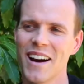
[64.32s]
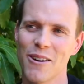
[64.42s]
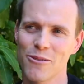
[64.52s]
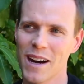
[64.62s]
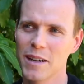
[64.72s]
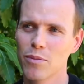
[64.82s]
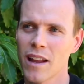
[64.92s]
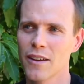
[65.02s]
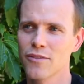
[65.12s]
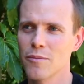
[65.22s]
a ride
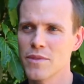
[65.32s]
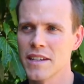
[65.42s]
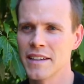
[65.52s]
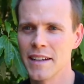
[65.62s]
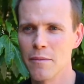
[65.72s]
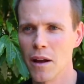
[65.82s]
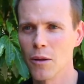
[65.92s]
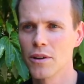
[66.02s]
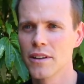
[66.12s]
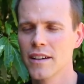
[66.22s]
plan from Sydney to
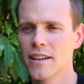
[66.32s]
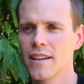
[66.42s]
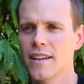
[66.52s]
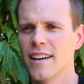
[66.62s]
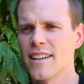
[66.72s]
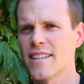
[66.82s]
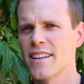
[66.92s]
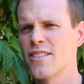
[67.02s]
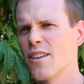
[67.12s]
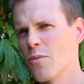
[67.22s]
Melbourne, and I
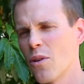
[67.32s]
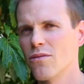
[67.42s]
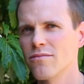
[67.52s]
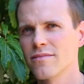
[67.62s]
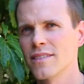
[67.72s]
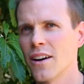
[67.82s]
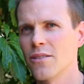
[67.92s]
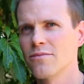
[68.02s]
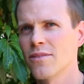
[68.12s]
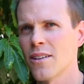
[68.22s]
said to him, well, you know,